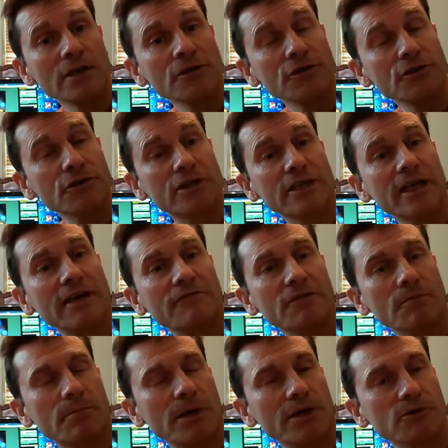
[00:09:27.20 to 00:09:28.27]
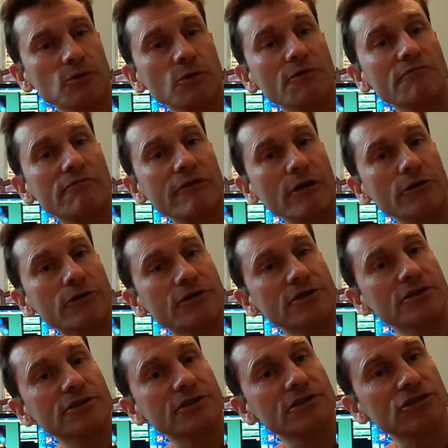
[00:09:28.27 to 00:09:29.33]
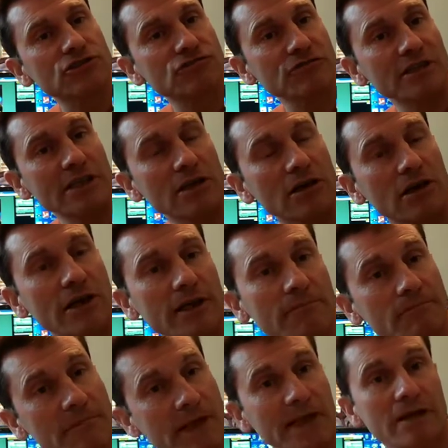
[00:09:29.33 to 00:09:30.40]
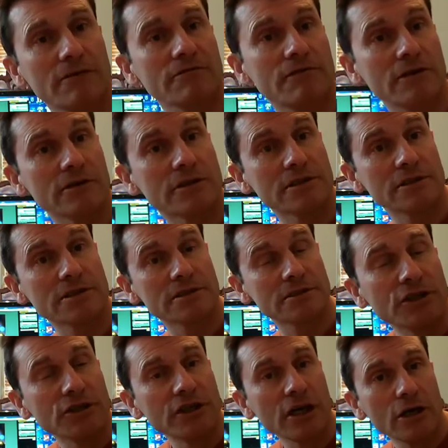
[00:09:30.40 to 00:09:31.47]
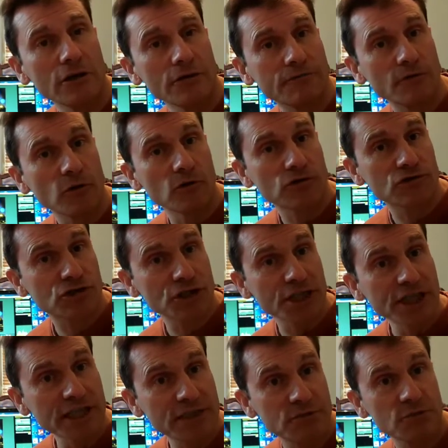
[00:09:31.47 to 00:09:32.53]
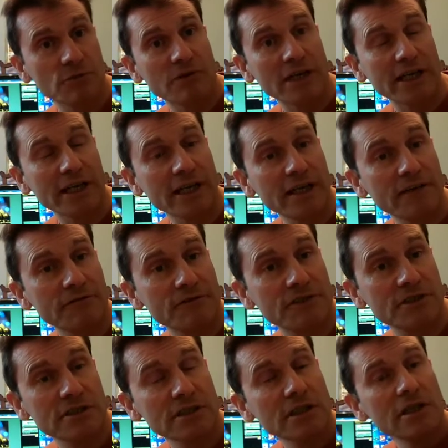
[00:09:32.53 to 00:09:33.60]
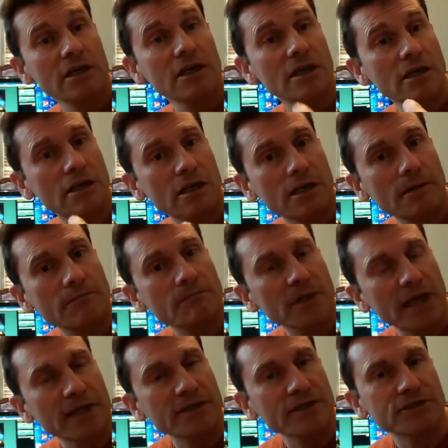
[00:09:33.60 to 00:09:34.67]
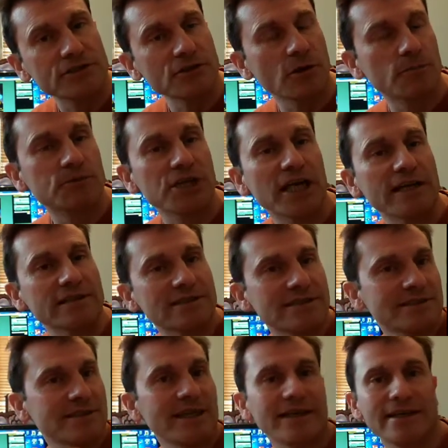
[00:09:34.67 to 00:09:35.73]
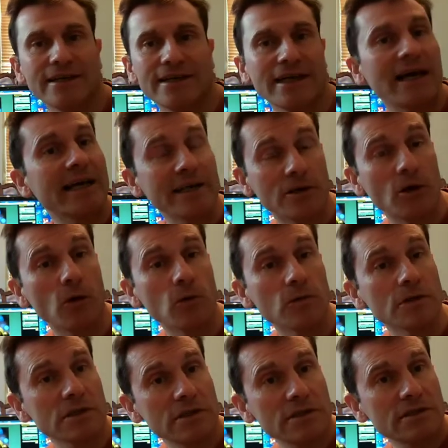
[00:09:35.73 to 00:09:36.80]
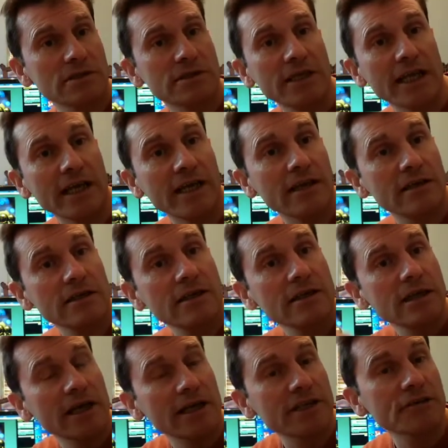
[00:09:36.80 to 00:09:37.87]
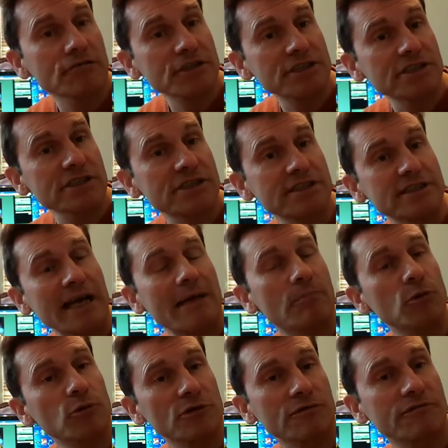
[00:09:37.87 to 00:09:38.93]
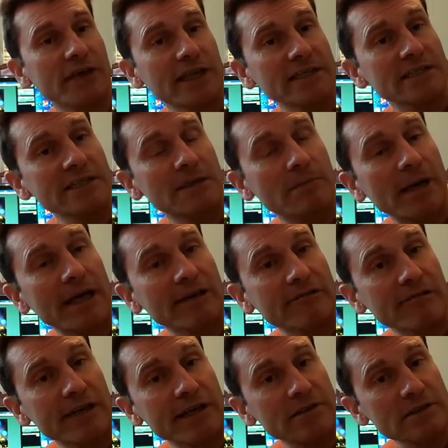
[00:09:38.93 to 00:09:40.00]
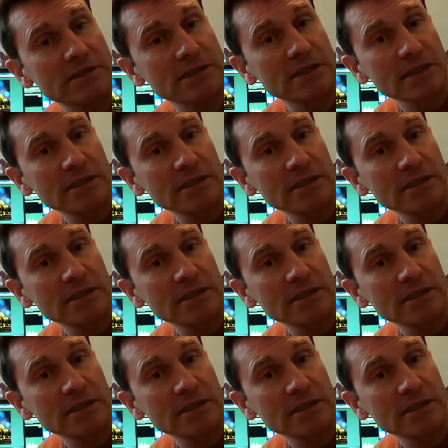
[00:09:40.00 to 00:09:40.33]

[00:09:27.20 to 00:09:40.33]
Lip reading: You could have the puddle in focus and the street light out focus. So for trees with leaves, and there's an object, say an acorn near, and the rest is a dappled effect in the background.